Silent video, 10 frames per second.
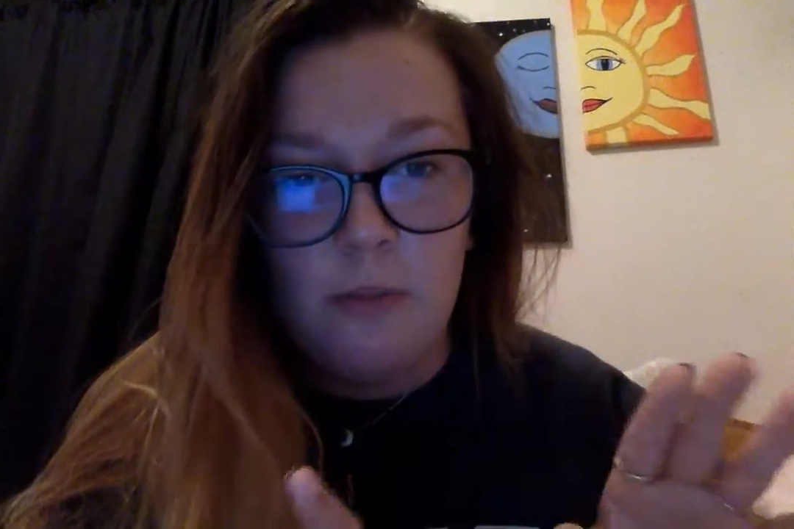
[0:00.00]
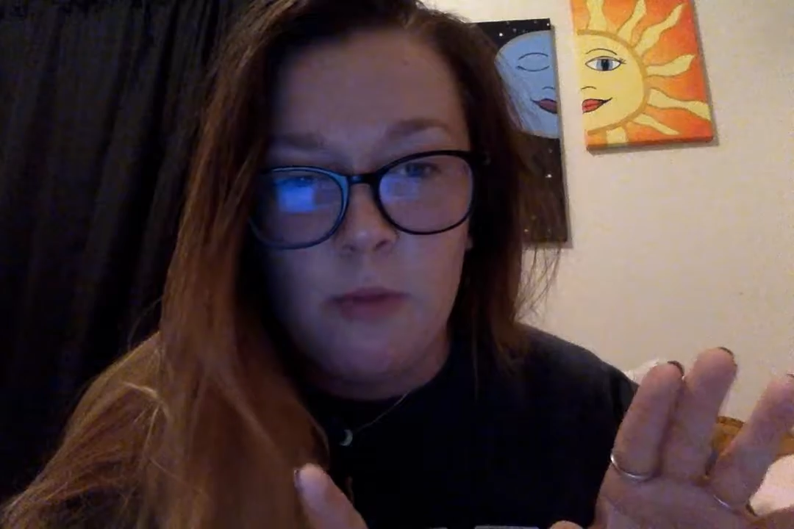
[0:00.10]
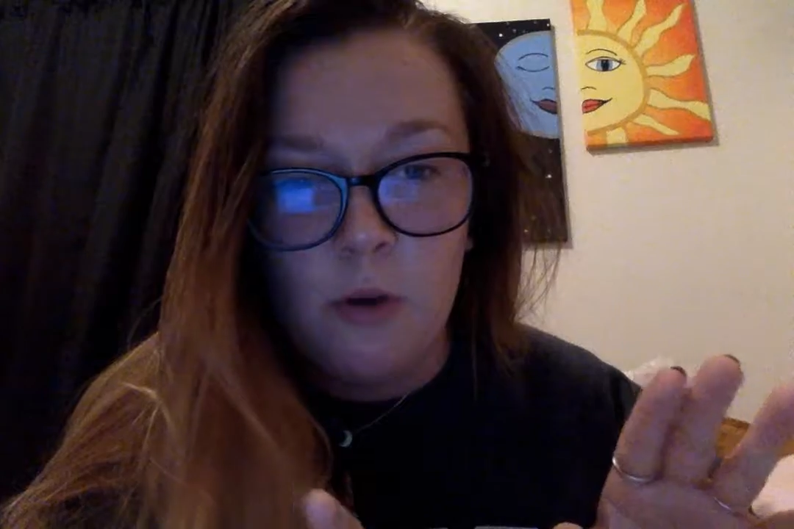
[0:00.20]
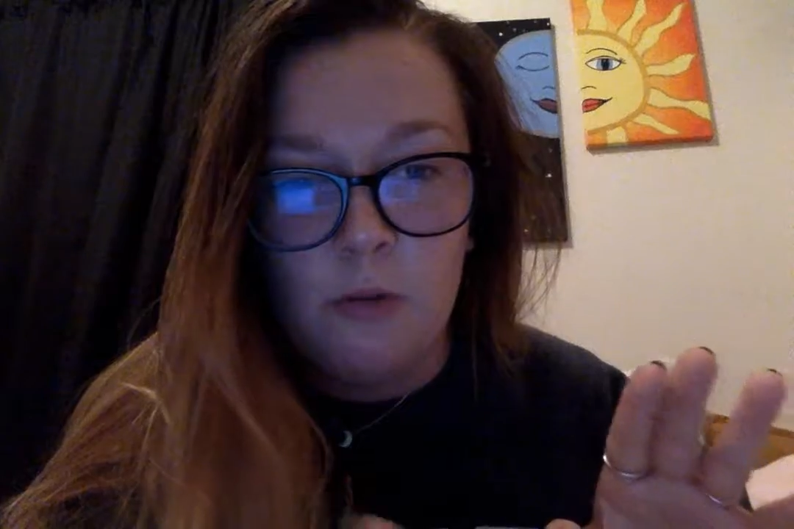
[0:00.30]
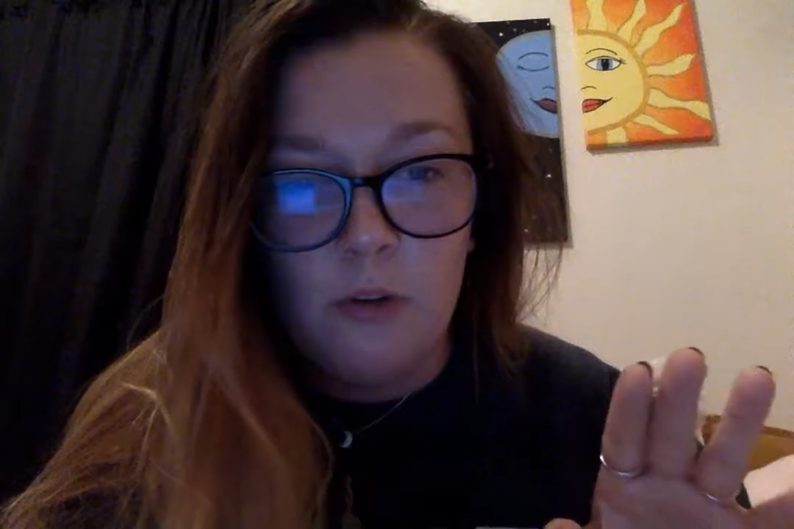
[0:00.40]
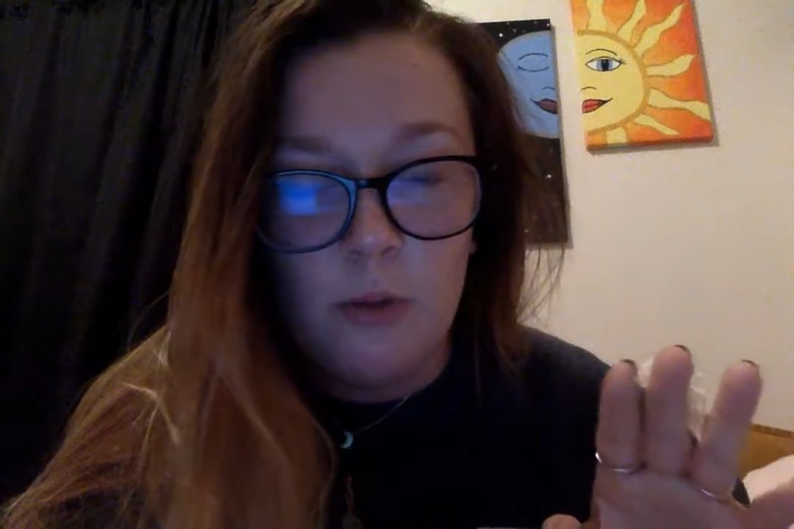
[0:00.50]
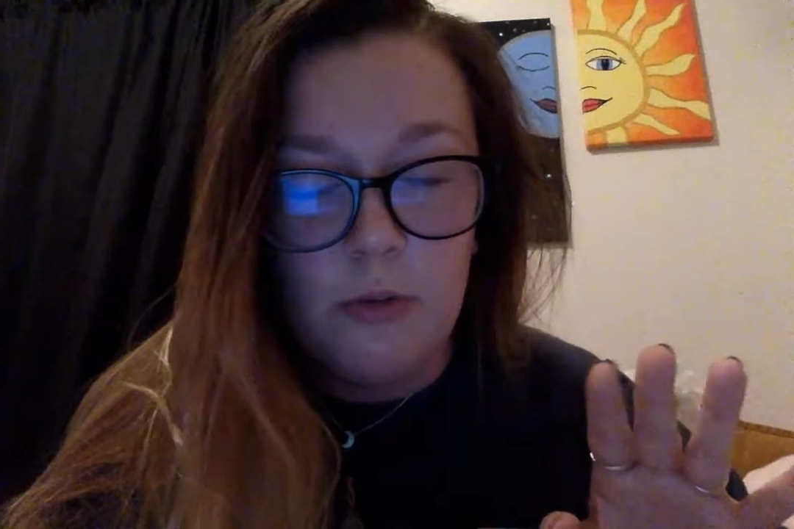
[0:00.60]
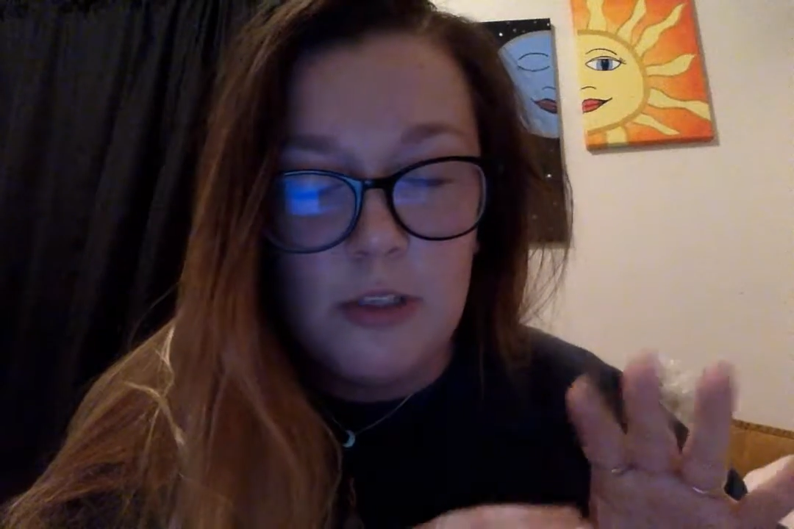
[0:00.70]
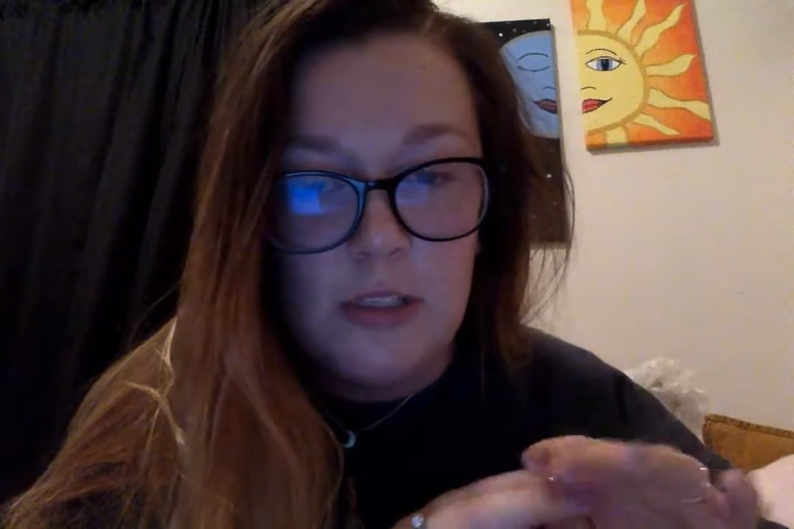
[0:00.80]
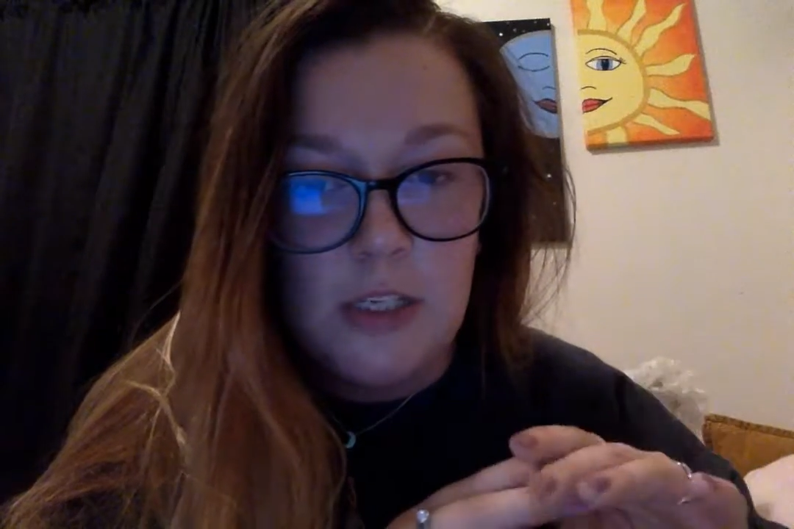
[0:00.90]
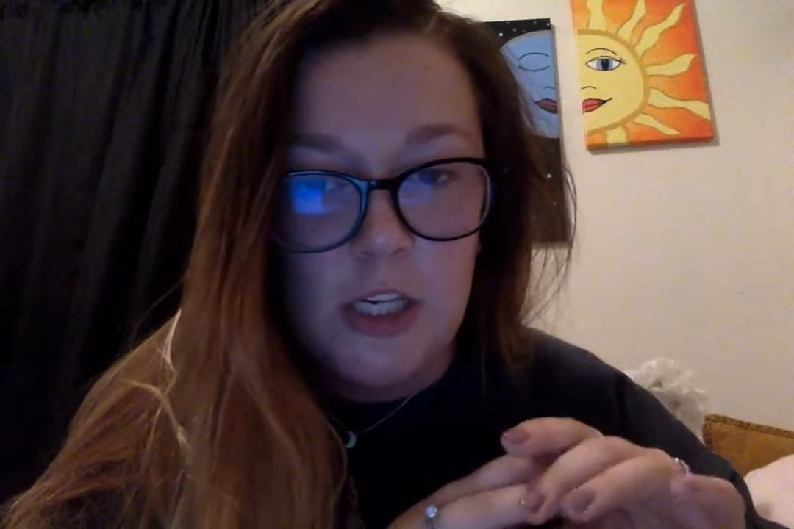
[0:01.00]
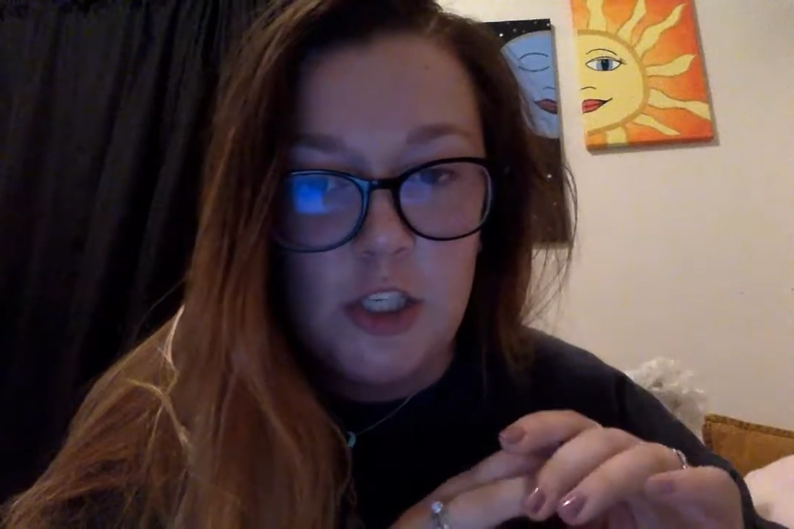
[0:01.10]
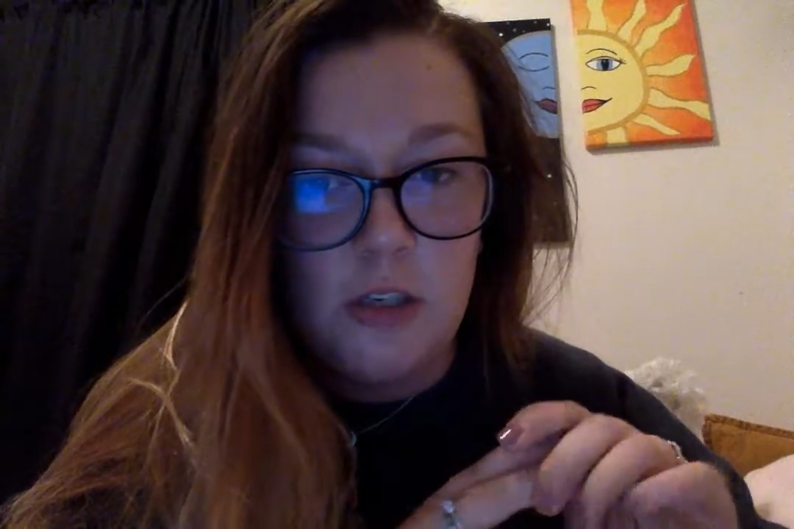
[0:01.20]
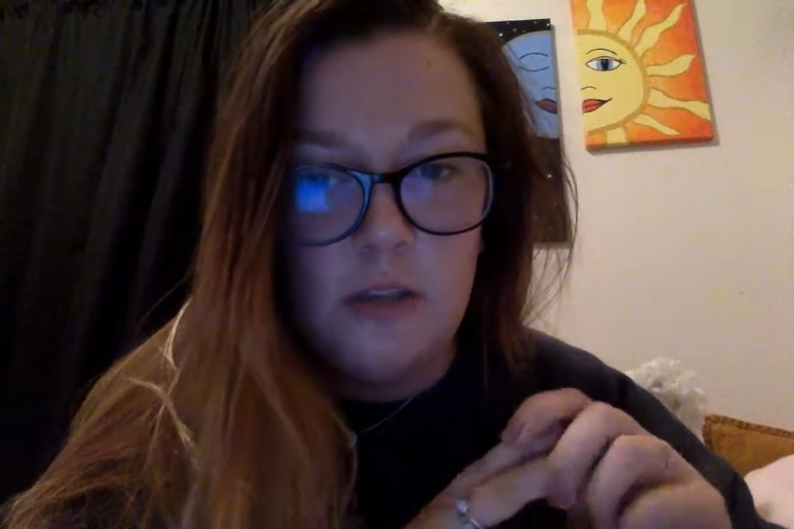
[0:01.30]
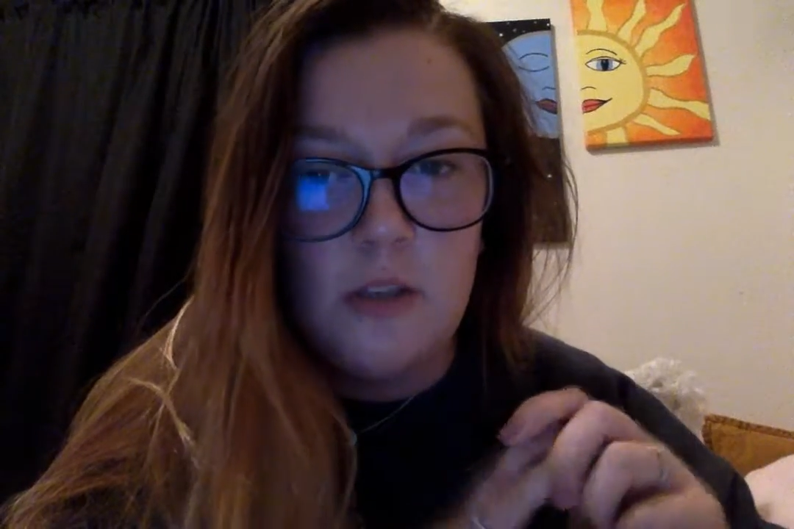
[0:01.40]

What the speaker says: from the overall presentation.